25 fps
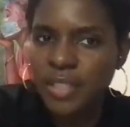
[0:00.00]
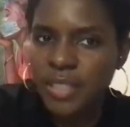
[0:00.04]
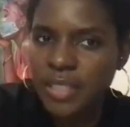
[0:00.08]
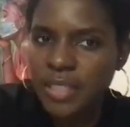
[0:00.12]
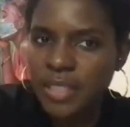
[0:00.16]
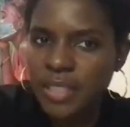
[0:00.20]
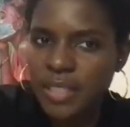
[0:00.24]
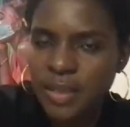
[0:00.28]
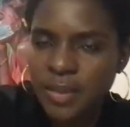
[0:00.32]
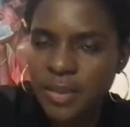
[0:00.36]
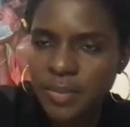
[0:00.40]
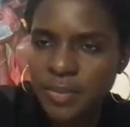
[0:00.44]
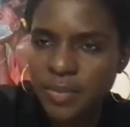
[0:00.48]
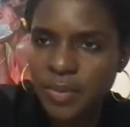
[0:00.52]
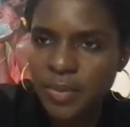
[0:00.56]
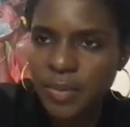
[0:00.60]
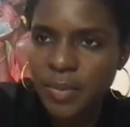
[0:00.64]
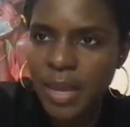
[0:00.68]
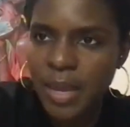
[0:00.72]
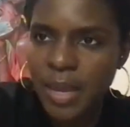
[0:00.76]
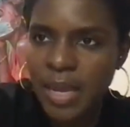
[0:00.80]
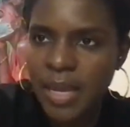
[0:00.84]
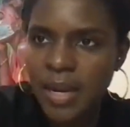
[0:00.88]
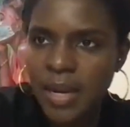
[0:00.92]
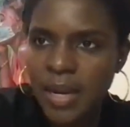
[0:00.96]
efforts
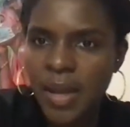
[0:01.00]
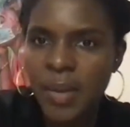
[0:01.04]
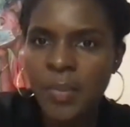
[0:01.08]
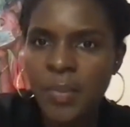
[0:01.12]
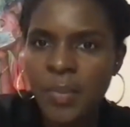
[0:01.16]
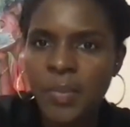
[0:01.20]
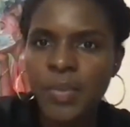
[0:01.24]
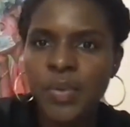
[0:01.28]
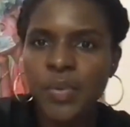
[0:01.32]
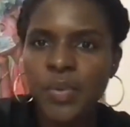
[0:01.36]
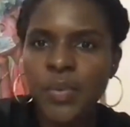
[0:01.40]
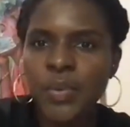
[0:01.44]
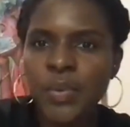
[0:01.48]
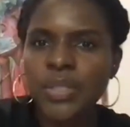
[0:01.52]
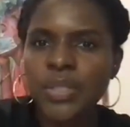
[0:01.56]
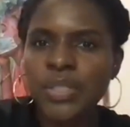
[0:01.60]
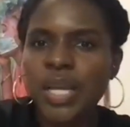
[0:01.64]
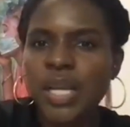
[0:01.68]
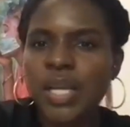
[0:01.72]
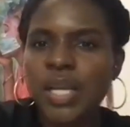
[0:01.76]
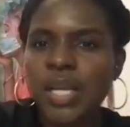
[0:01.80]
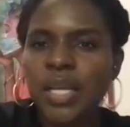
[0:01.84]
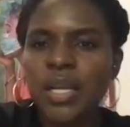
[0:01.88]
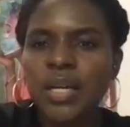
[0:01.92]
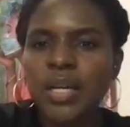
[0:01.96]
to remain humble,